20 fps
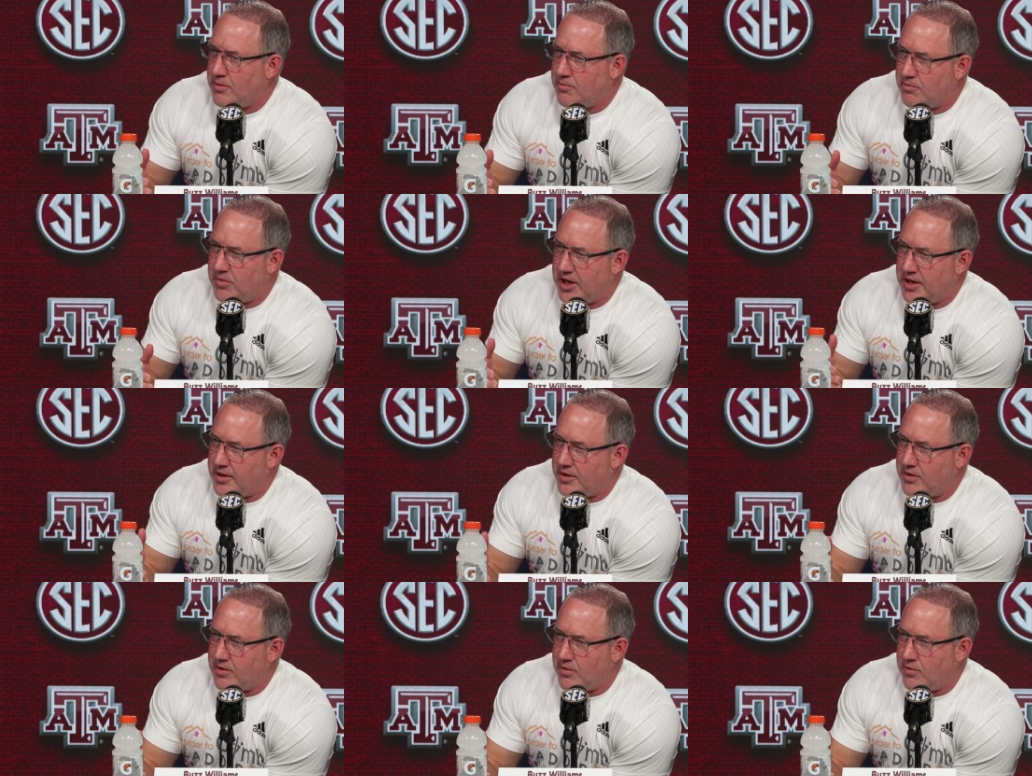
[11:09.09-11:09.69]

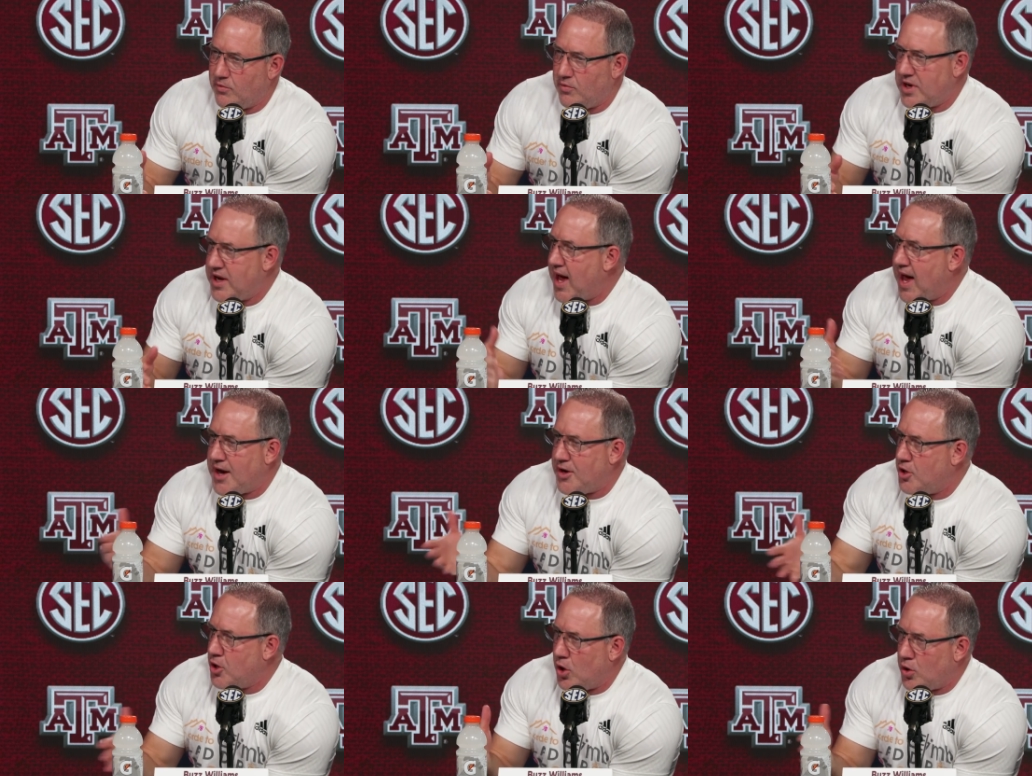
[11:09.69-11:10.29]
But we
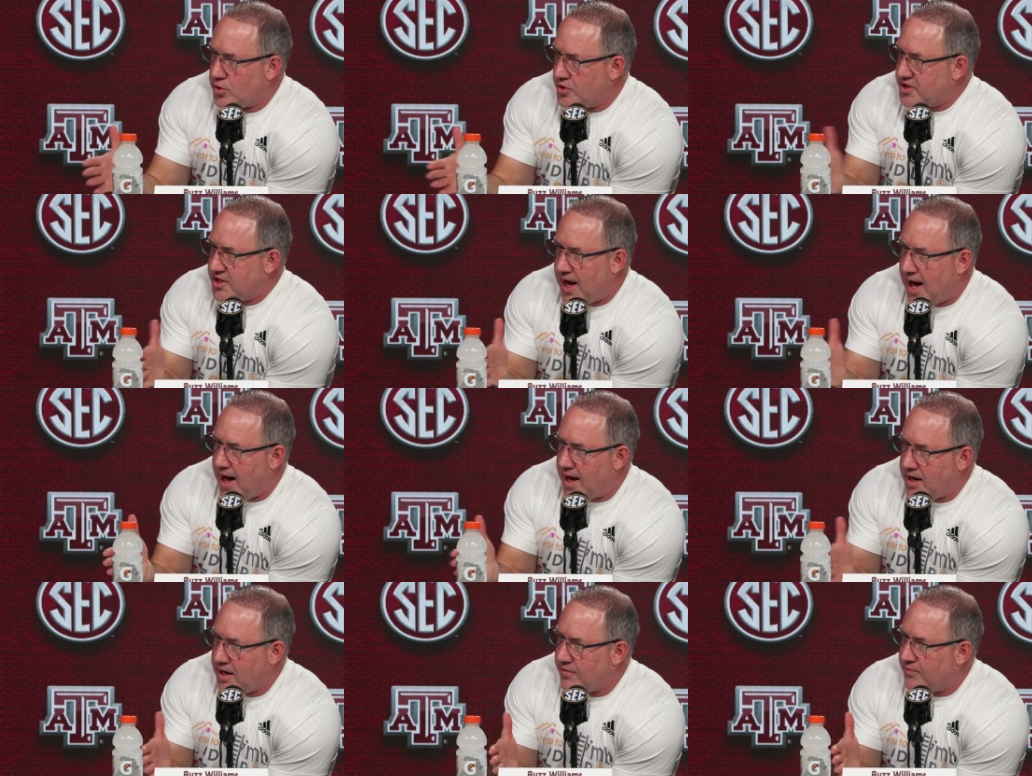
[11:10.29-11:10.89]
had no
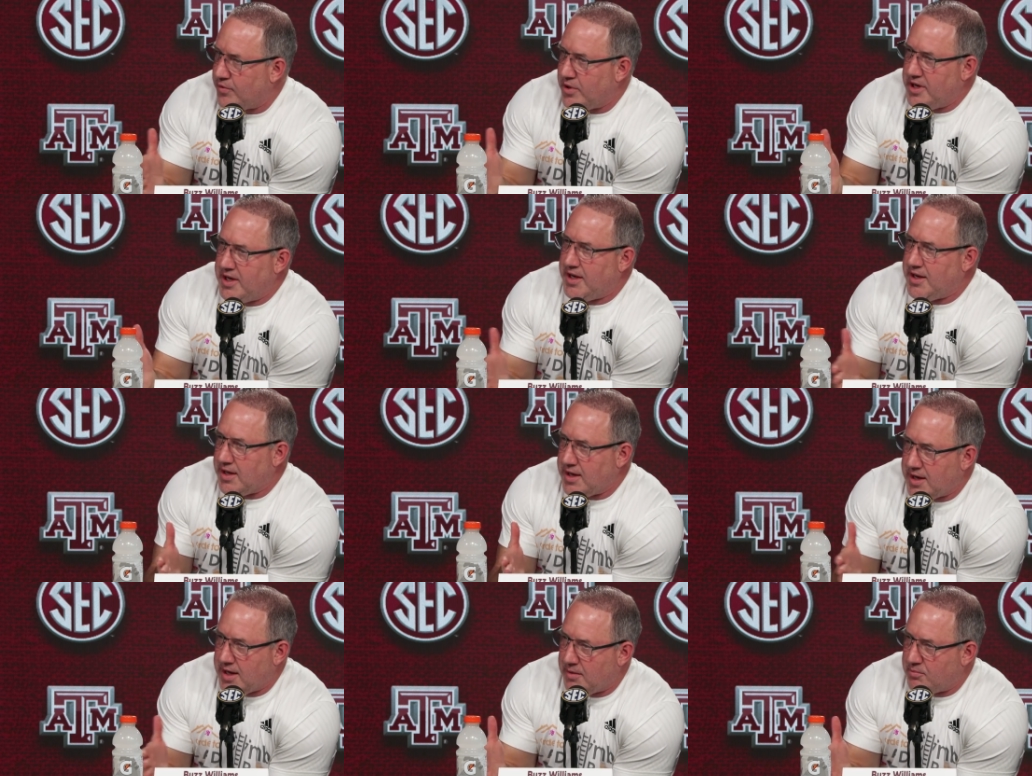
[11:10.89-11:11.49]
shot if we
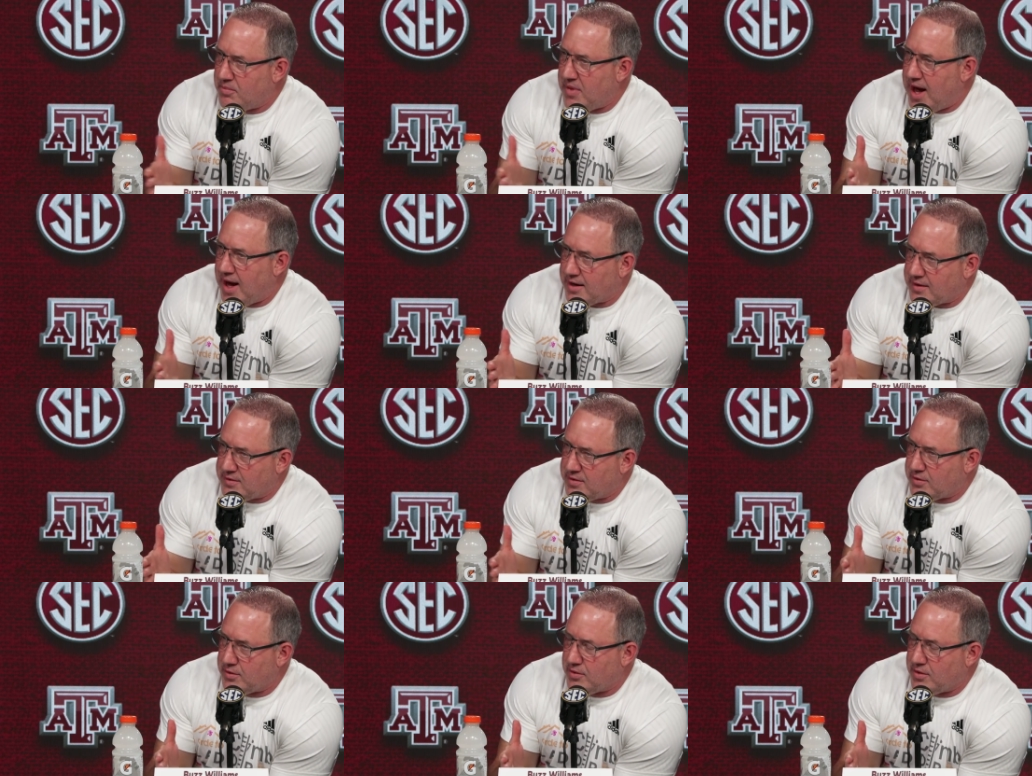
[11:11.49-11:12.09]
didn't get
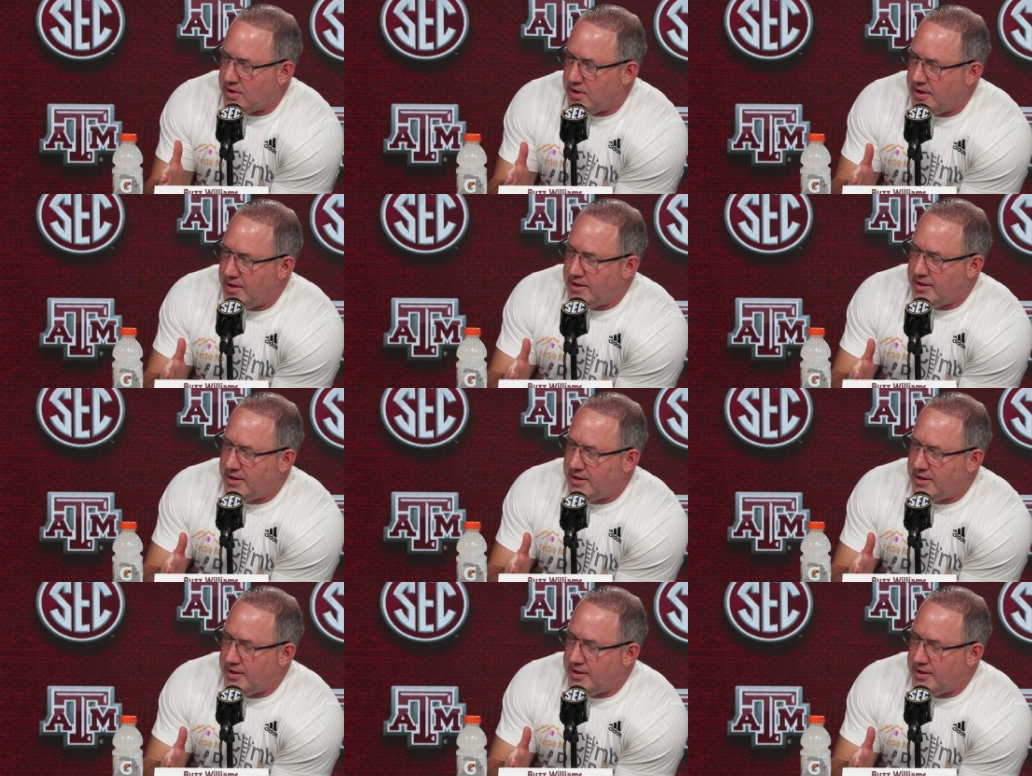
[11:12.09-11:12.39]
back to